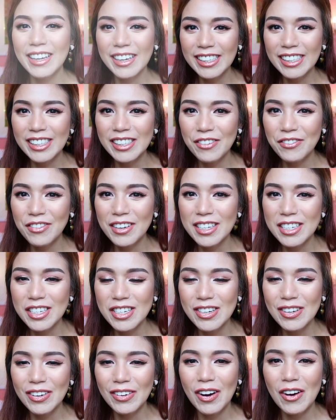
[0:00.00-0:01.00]
here's the
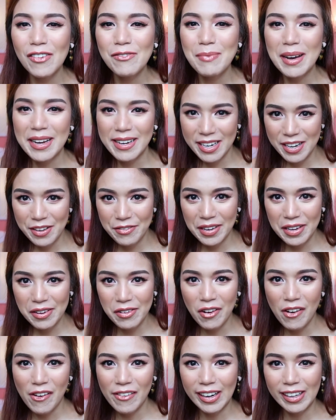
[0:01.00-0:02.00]
finished look of my
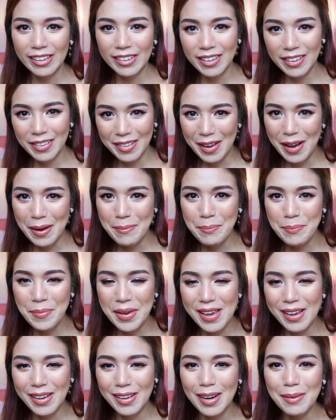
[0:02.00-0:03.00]
Living Coral Glam
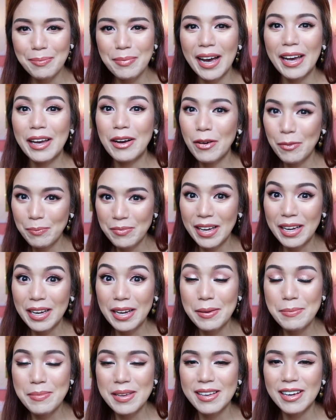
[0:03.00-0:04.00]
makeup. I hope na
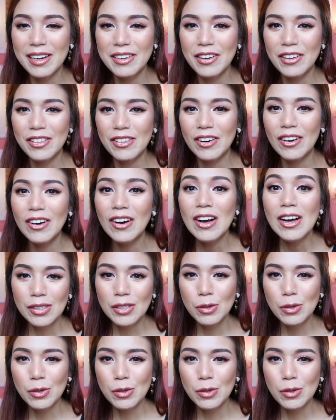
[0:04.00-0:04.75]
iniibigan nyo to.